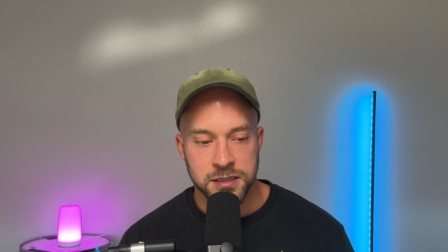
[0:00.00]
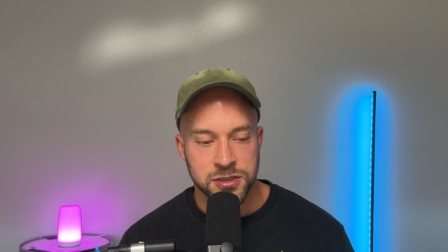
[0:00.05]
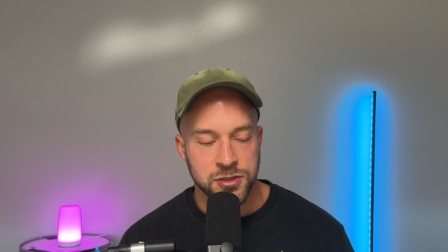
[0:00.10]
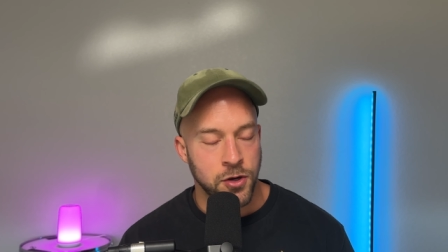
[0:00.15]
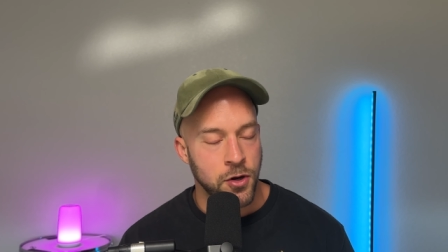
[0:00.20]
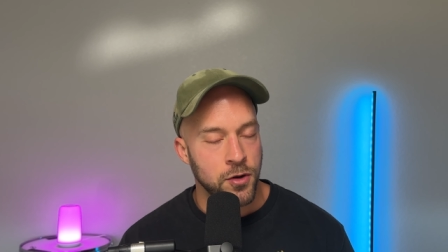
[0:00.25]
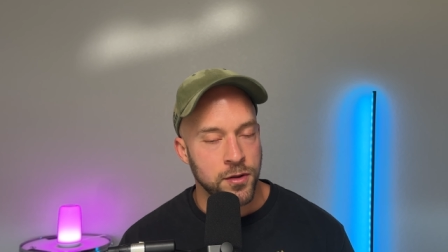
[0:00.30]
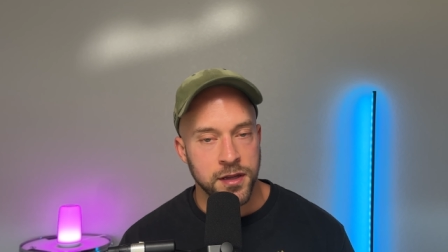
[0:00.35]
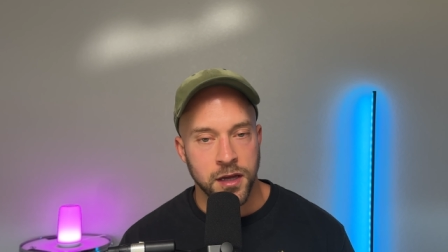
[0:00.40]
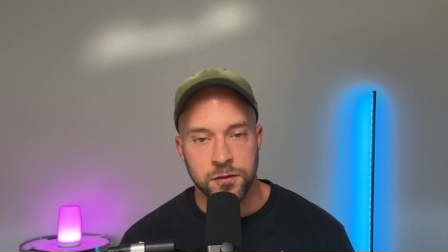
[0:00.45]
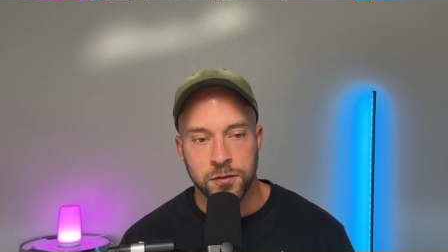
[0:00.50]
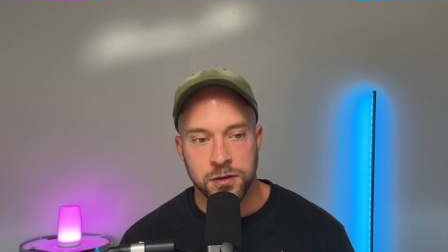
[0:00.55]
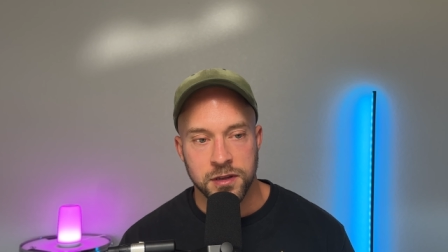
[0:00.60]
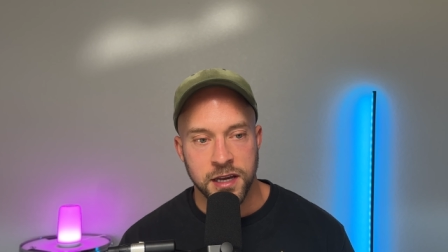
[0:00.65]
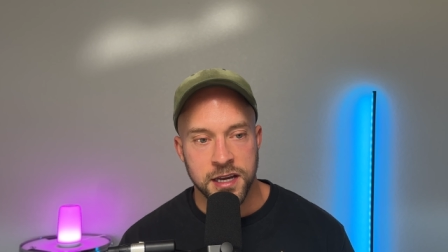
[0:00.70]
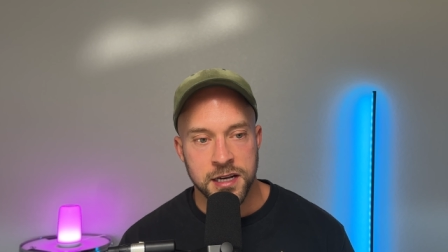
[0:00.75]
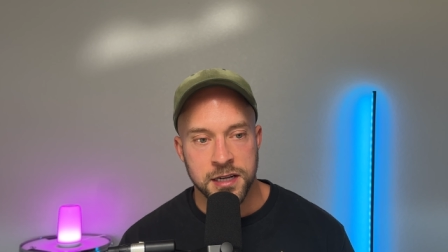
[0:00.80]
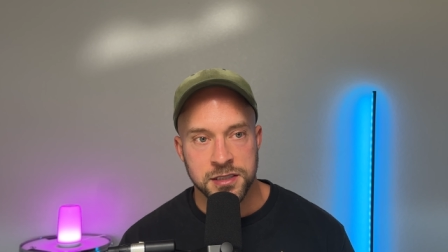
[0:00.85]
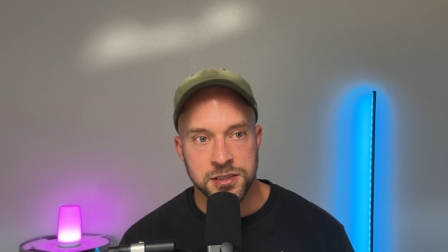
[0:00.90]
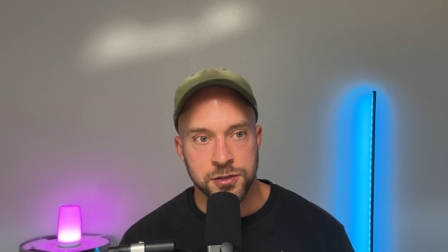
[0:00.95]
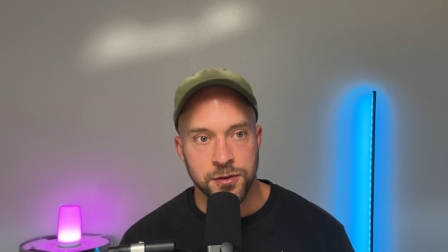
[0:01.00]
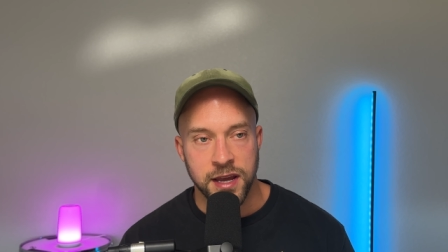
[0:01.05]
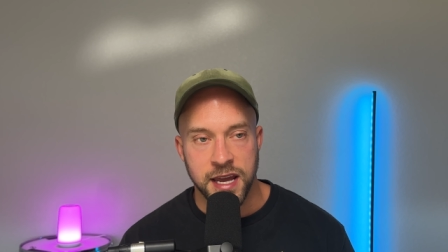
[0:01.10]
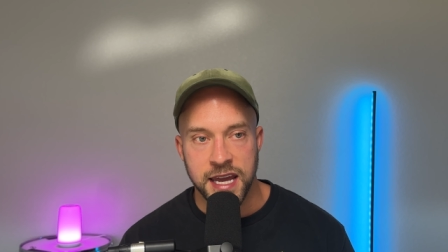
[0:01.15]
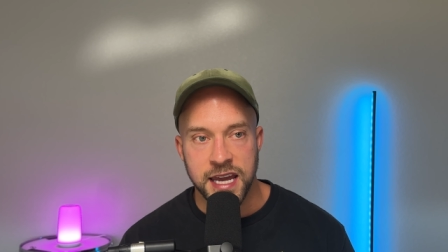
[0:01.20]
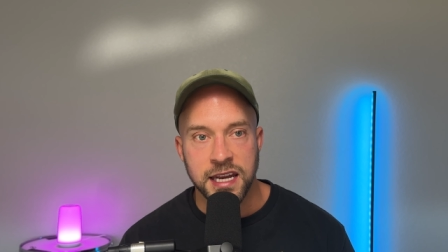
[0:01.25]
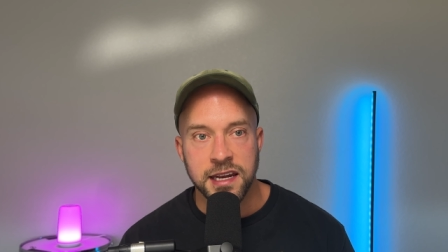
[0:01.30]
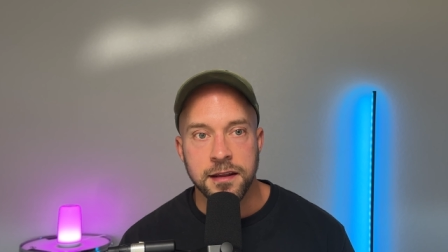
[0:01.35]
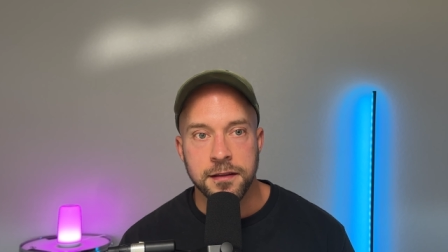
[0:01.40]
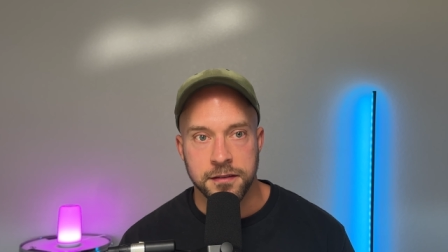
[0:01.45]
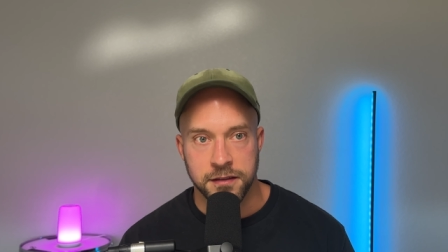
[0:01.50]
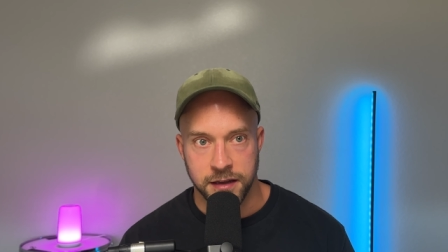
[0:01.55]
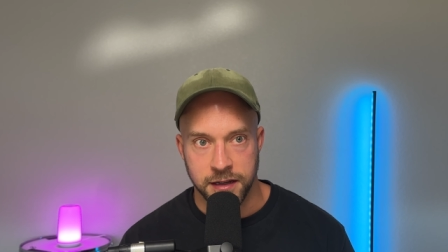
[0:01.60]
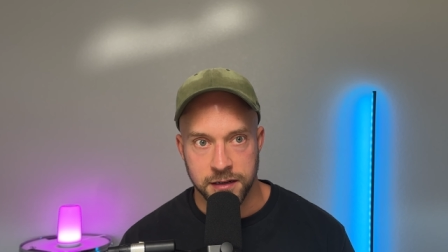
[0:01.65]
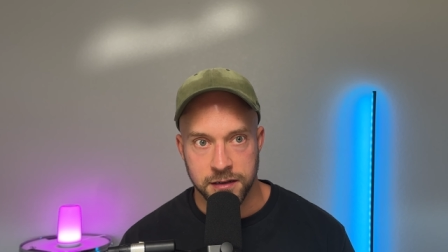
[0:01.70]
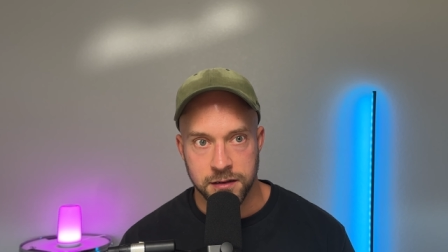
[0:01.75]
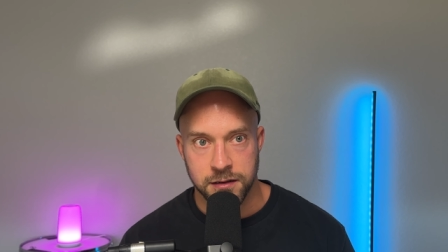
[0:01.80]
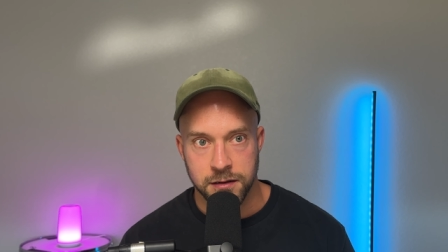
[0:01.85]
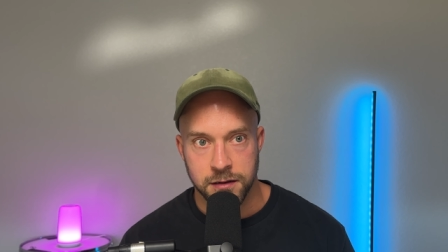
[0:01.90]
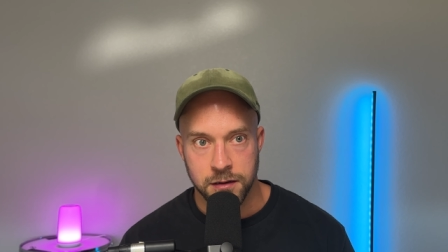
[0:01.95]
totally unrelated to
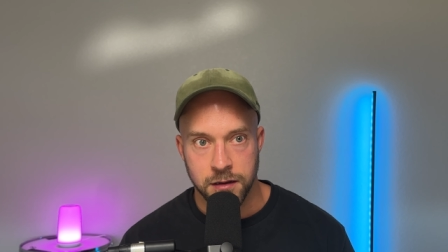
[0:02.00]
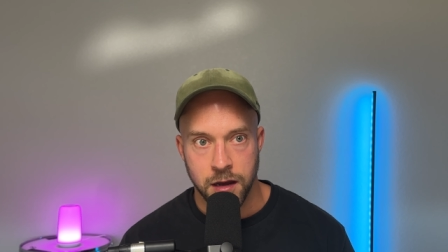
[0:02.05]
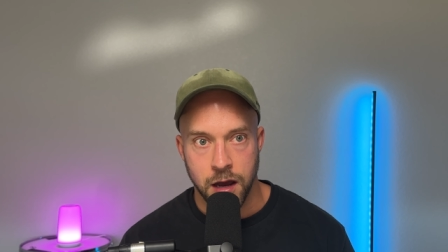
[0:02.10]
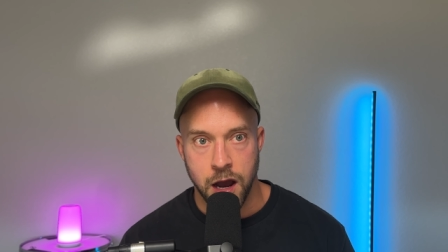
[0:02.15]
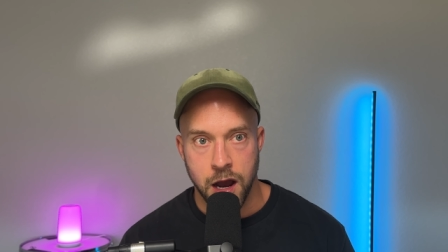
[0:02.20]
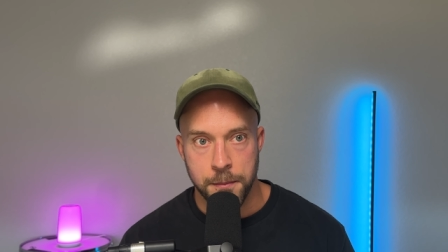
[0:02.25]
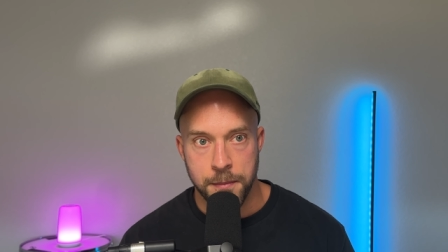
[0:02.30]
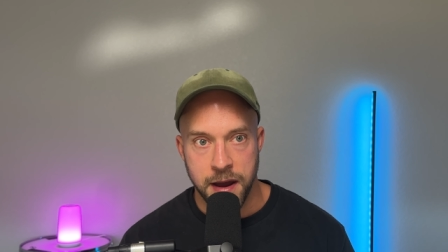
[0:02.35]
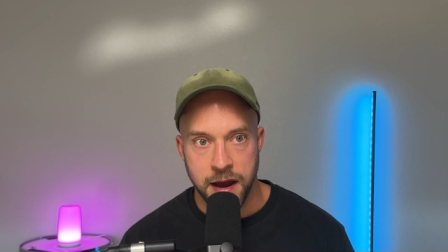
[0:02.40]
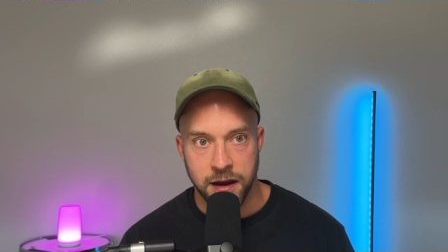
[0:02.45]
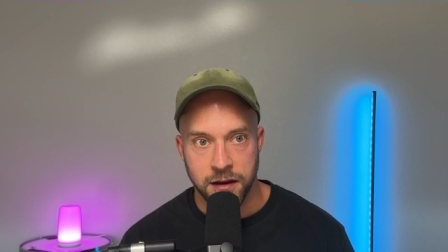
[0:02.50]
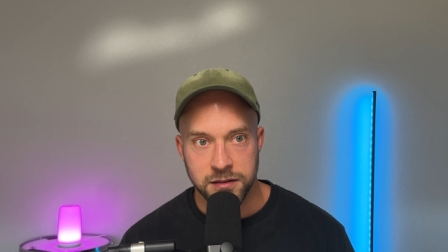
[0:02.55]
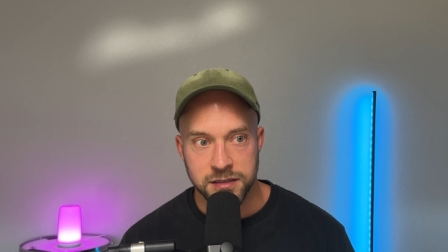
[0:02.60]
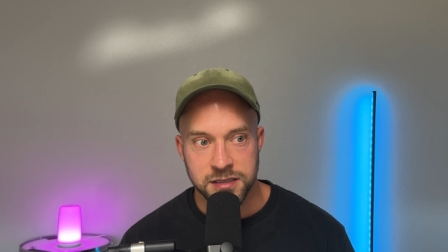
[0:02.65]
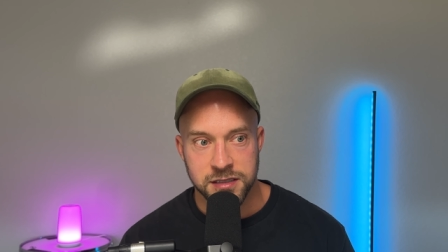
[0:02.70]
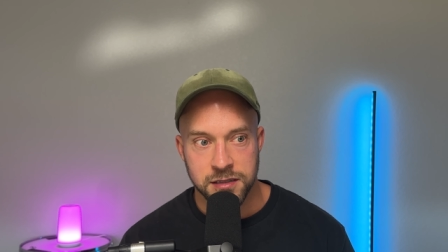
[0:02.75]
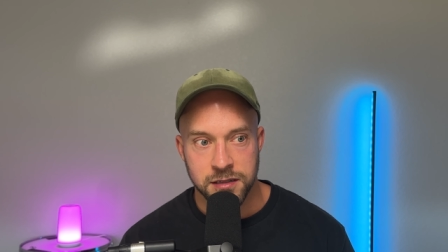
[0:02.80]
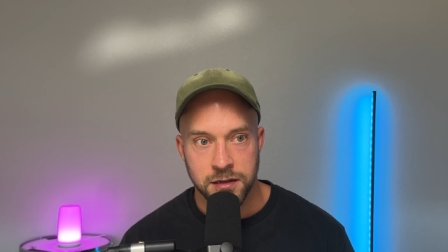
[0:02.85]
anything about